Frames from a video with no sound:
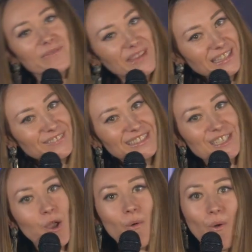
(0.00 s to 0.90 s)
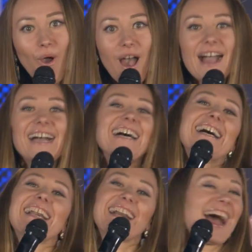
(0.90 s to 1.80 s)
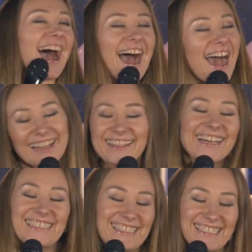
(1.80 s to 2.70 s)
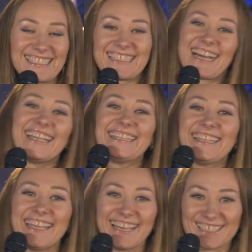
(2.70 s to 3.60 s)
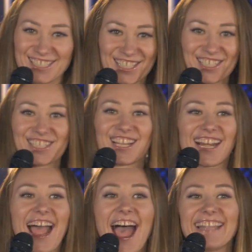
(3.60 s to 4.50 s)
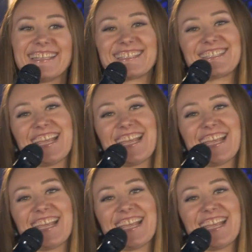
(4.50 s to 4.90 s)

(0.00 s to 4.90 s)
and I have privilege to preach about joy.